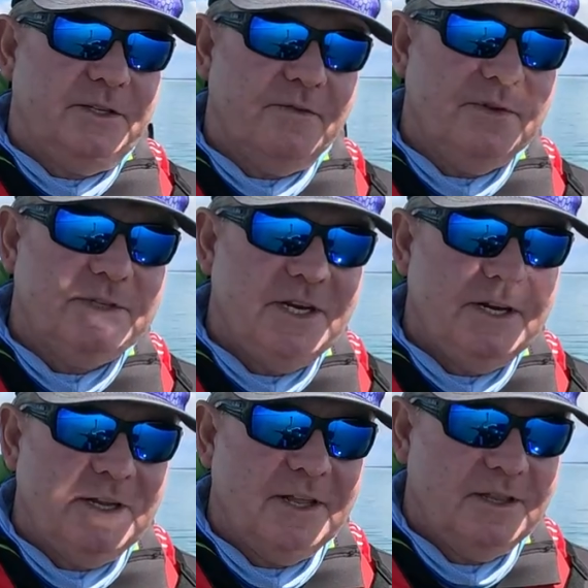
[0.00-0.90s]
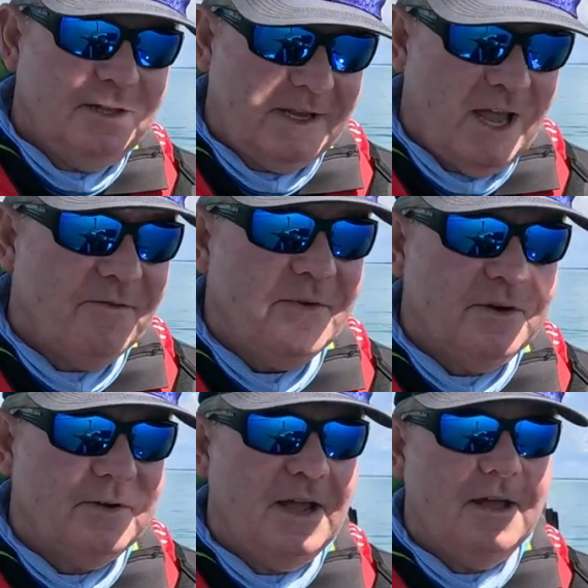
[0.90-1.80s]
the difference in the
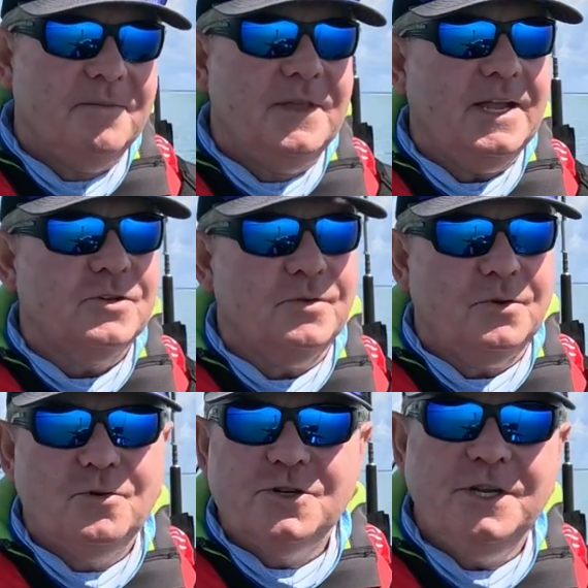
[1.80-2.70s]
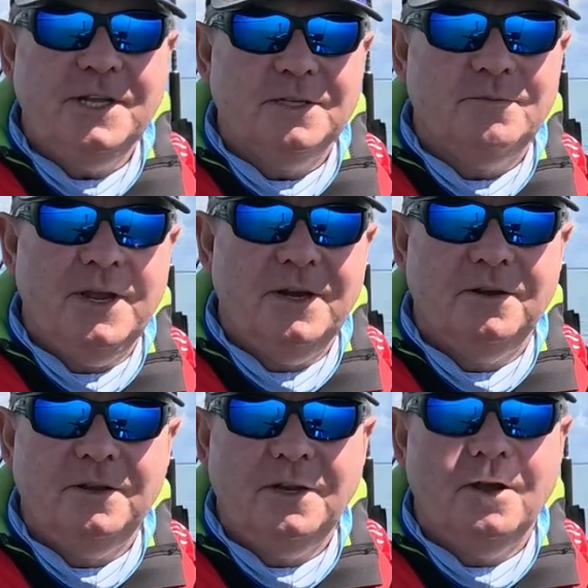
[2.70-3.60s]
comfort. The extra cushioning has
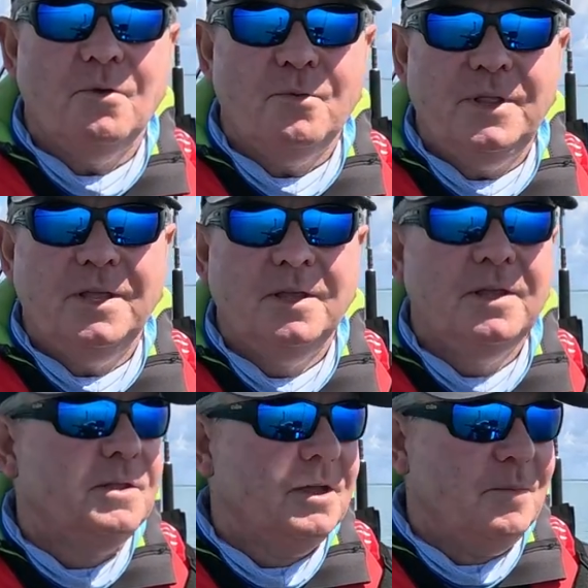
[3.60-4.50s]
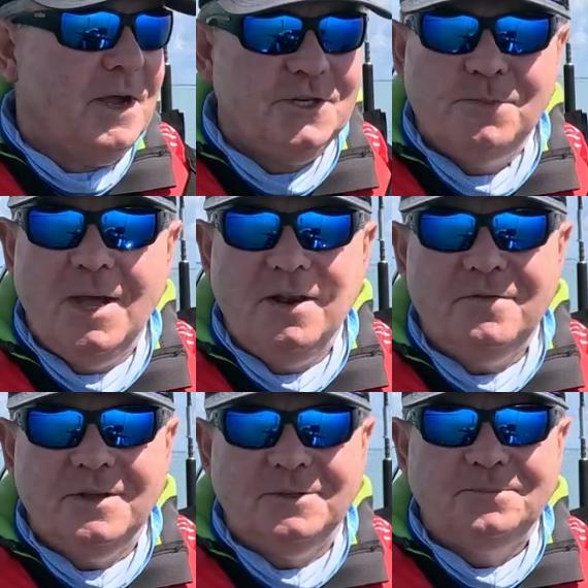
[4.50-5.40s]
been, a major
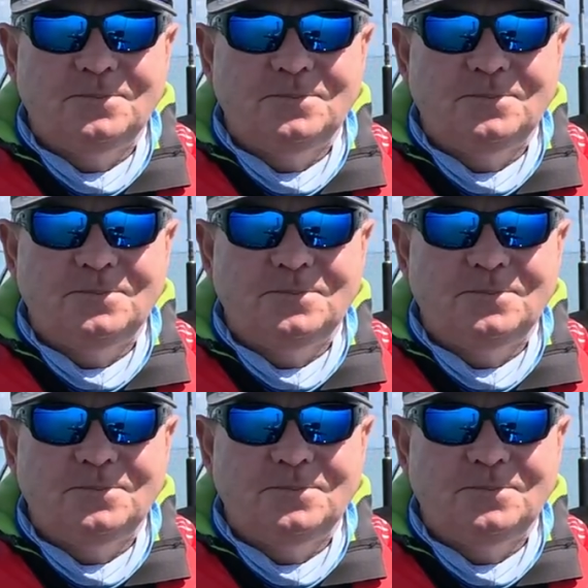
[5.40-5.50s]
benefit.